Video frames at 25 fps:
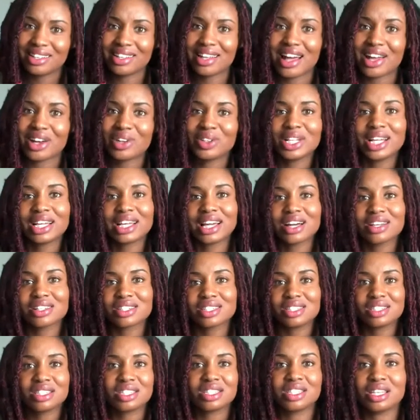I don't like how she
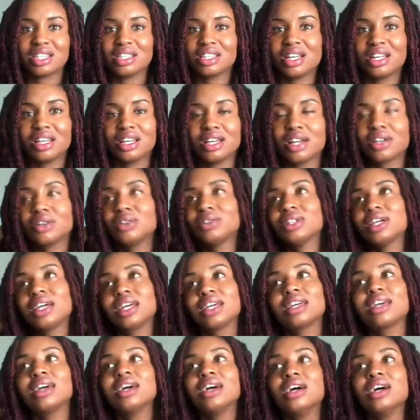just said that. I don't like